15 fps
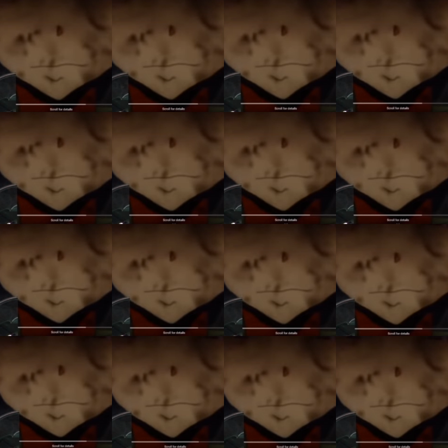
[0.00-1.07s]

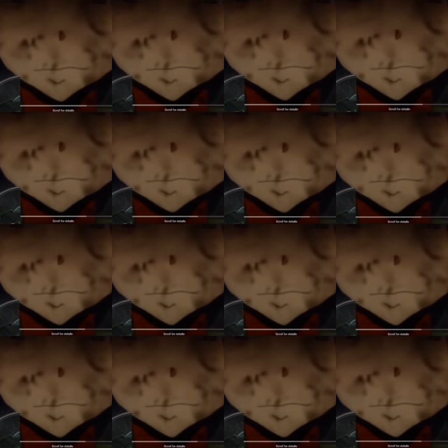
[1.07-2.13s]

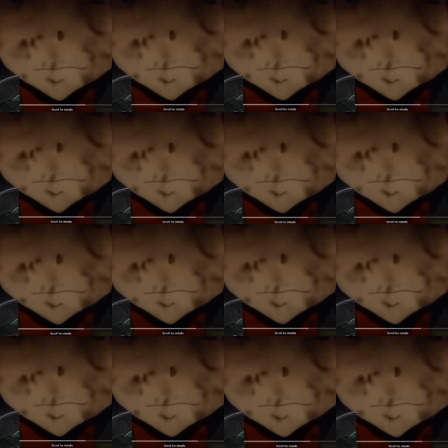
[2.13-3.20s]

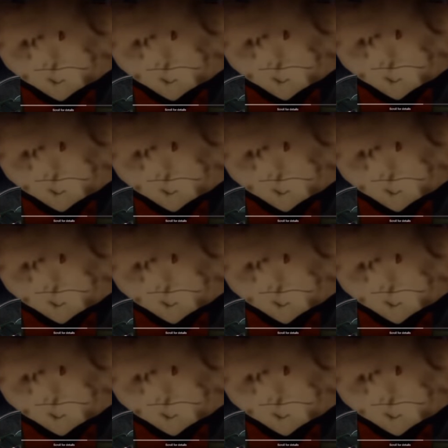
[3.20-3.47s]
No words are spoken by the person on screen.